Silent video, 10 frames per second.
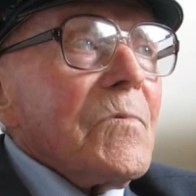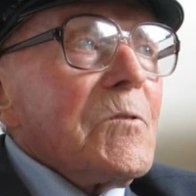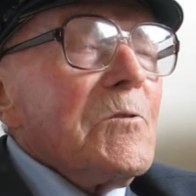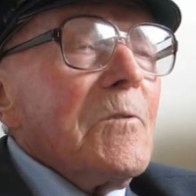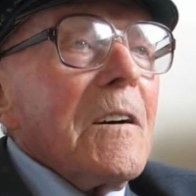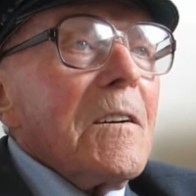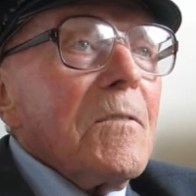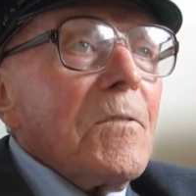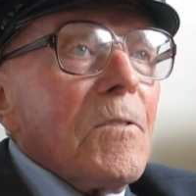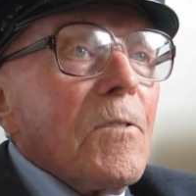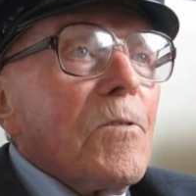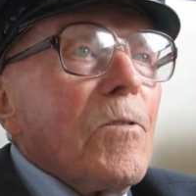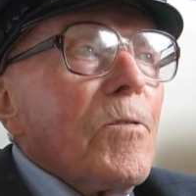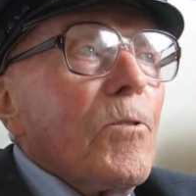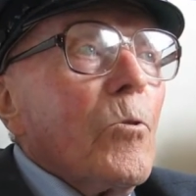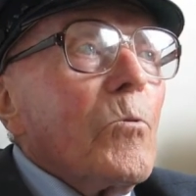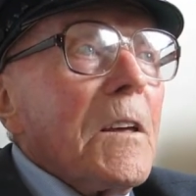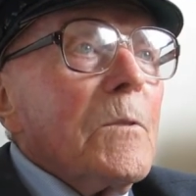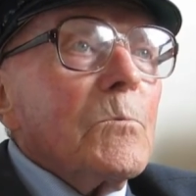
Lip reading: Till they thought it